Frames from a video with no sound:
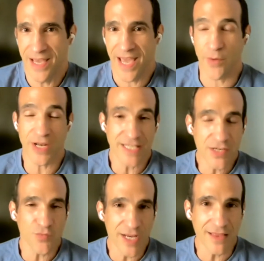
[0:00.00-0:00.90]
And what I
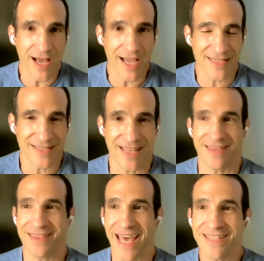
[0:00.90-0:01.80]
didn't realize is that
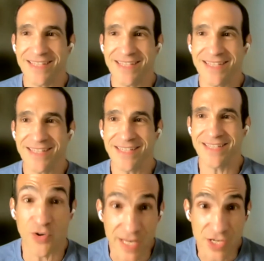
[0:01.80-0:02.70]
that is the most
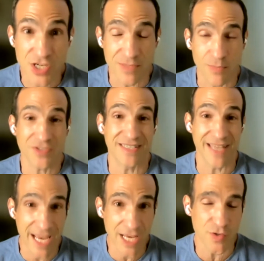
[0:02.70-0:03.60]
pernicious, most
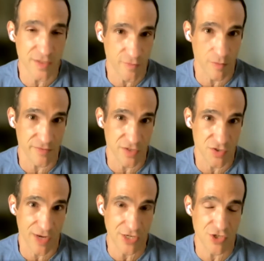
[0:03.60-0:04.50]
dangerous form of
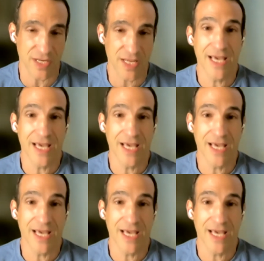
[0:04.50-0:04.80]
distraction,